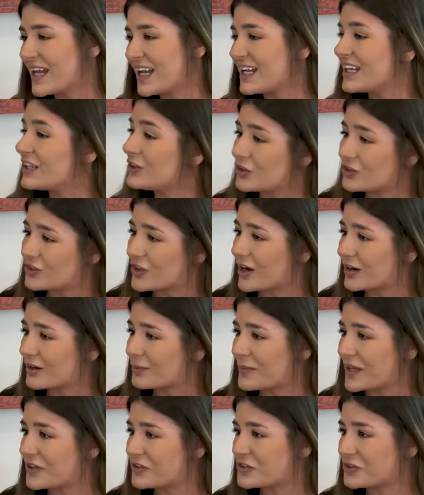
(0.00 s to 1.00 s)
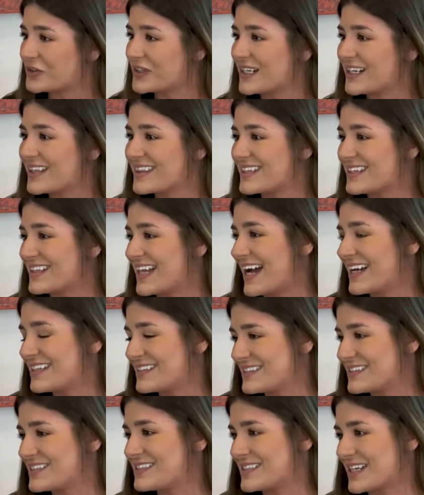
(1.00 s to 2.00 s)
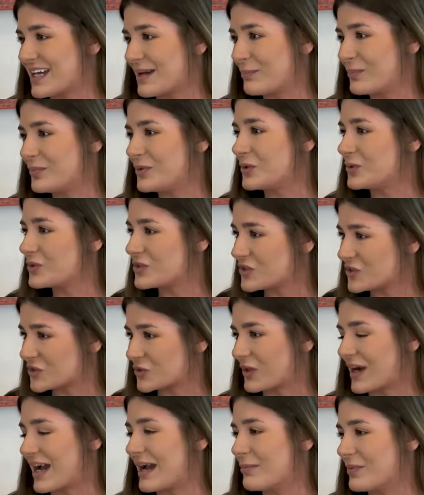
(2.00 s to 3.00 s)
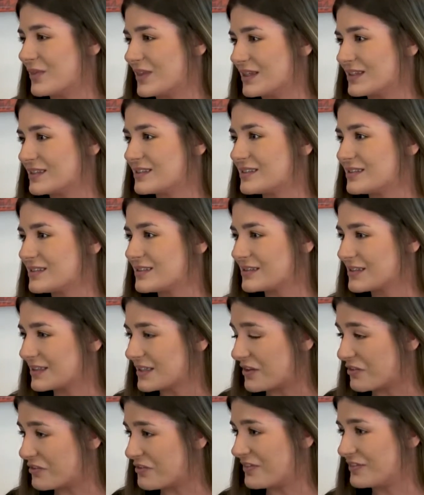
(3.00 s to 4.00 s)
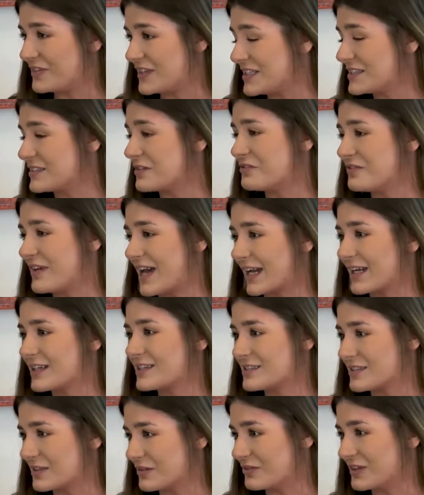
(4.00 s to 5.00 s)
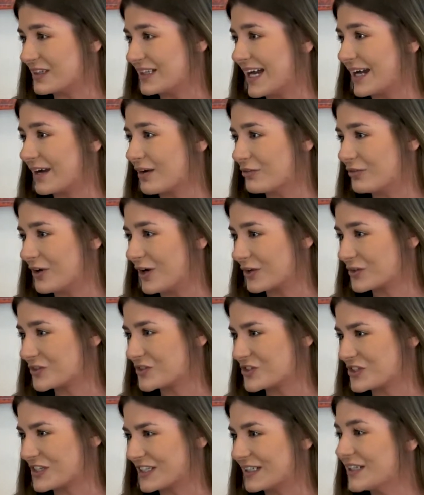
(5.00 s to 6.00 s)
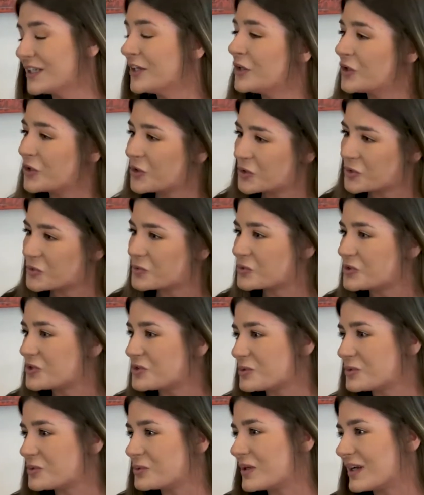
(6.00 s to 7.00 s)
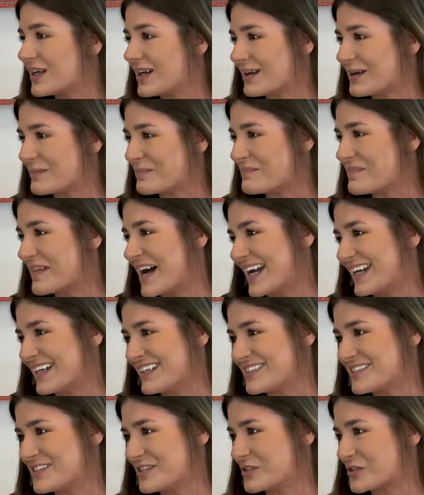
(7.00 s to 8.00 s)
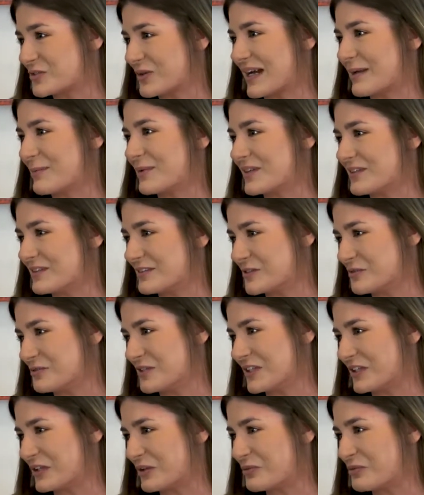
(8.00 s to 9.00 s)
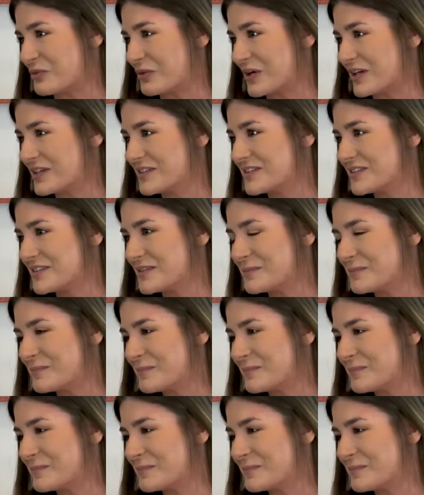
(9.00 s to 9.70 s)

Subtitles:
In your documentary, The Last Step, you describe these effects of the lack of oxygen. Would you mind describing this feeling for us?